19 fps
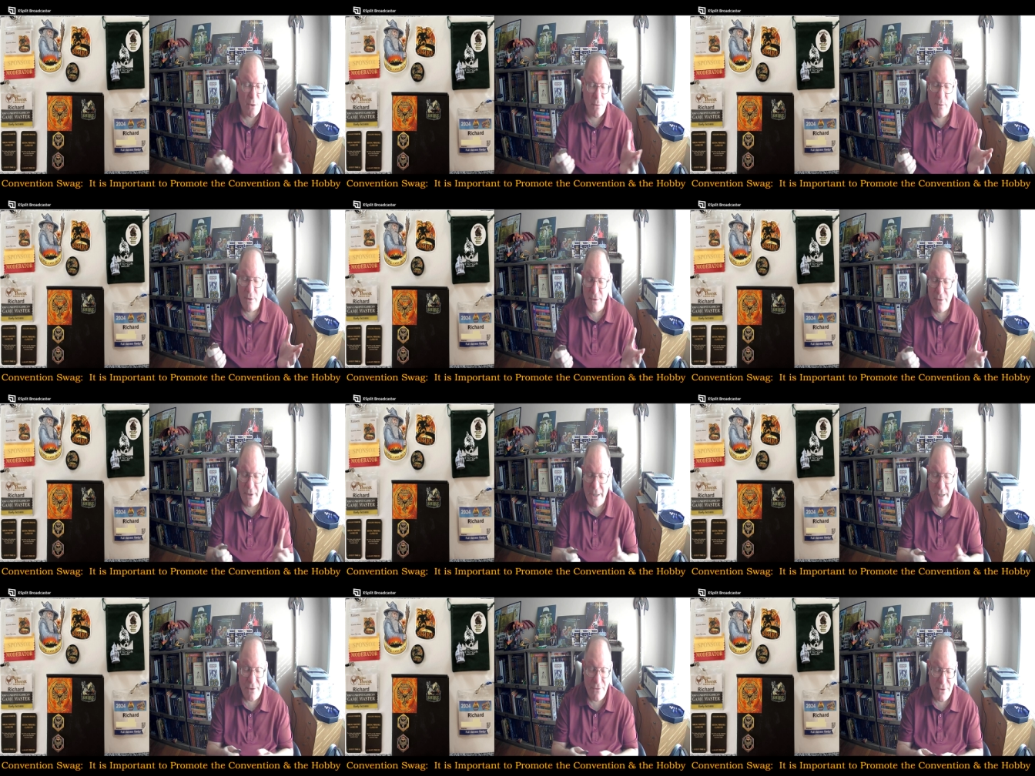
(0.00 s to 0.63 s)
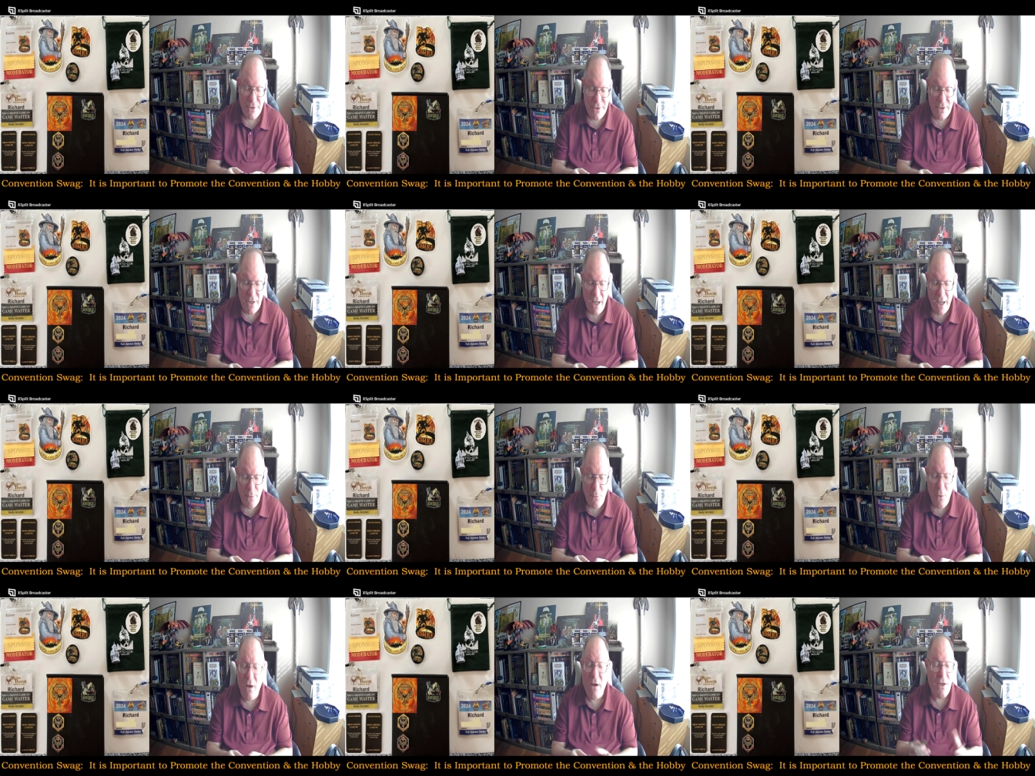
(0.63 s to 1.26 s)
Well, here this guy
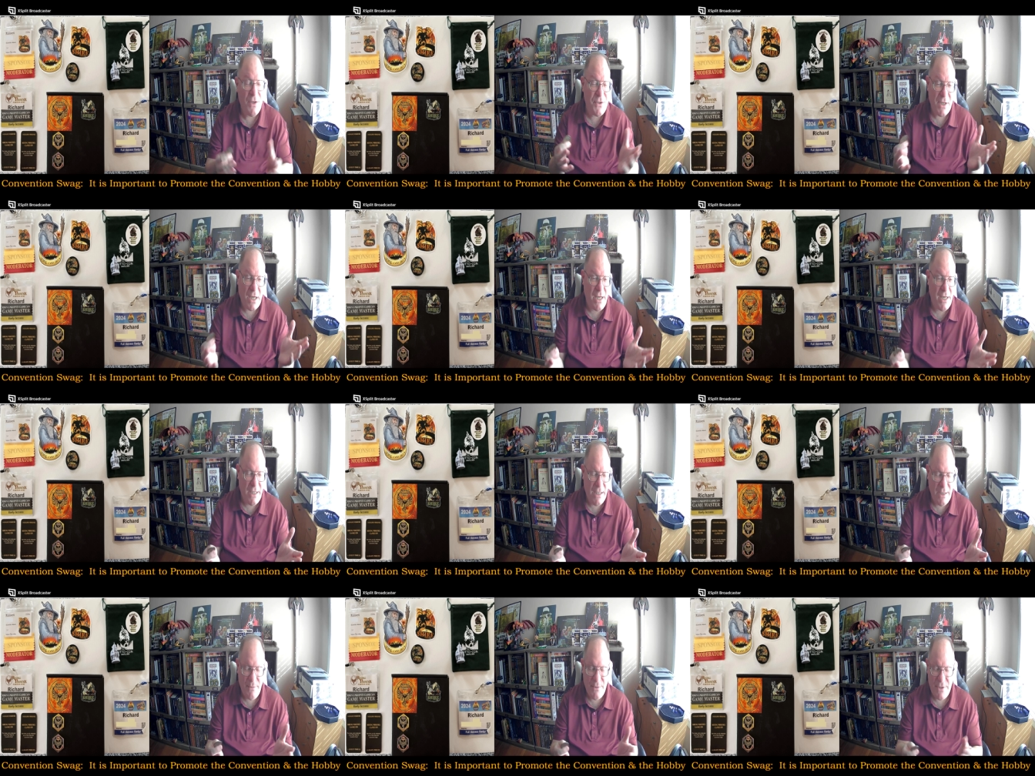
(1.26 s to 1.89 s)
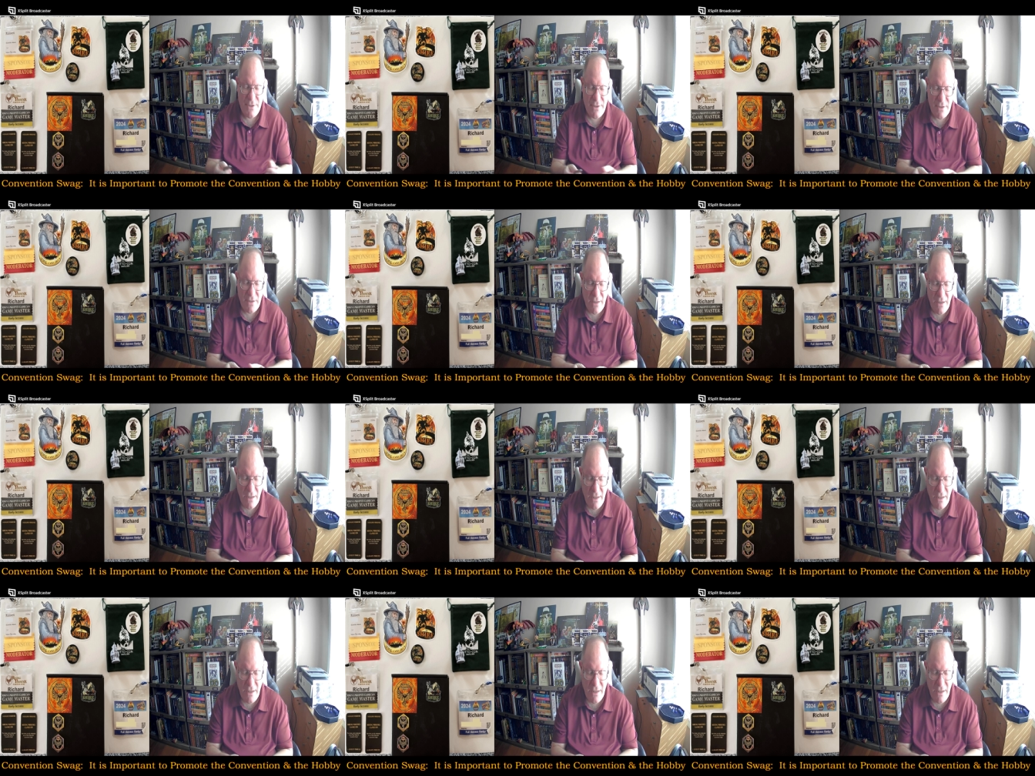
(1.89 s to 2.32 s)
was, and he was